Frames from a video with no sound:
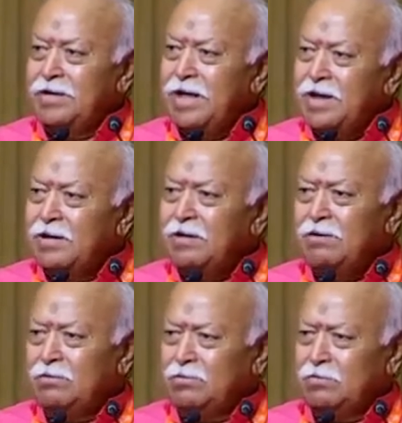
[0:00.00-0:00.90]
And
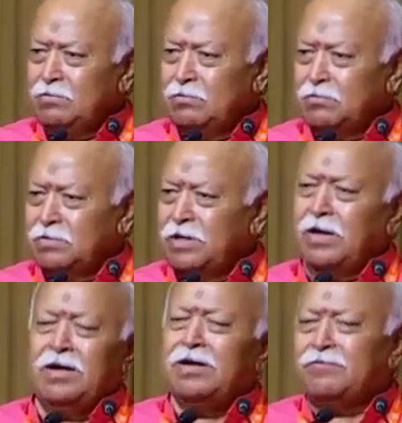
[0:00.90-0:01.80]
then
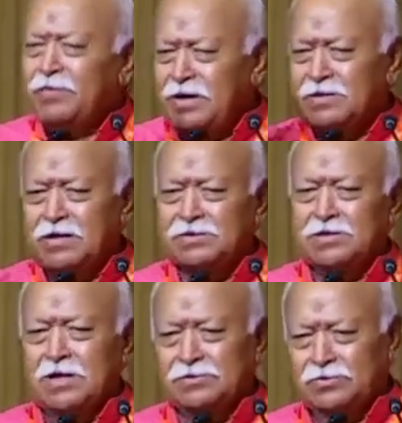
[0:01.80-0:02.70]
there are different
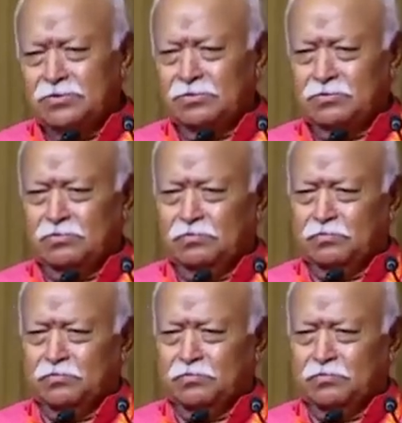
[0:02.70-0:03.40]
darshanas.